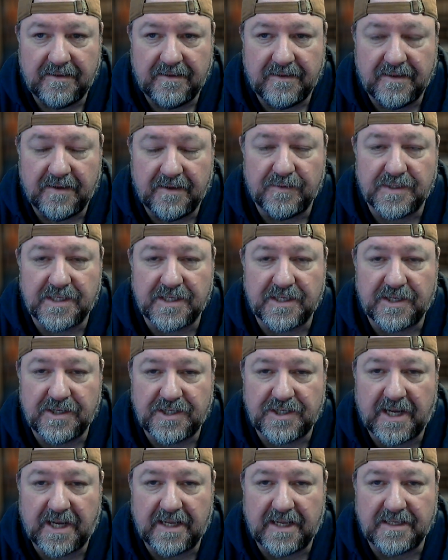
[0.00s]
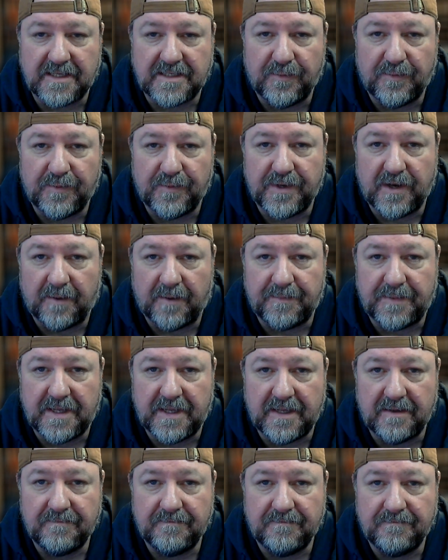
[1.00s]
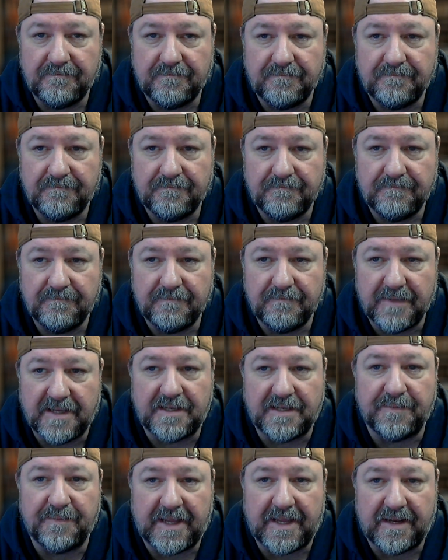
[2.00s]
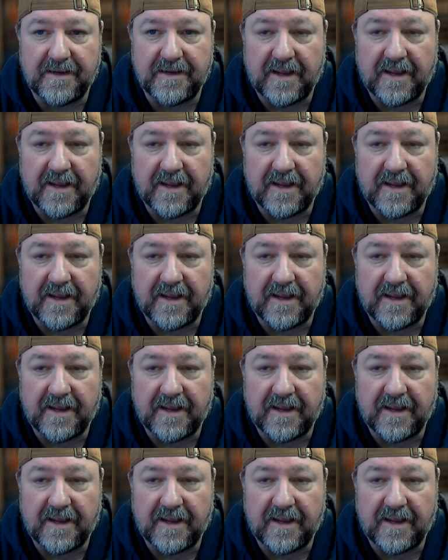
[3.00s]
there was a good chance I would not be intubated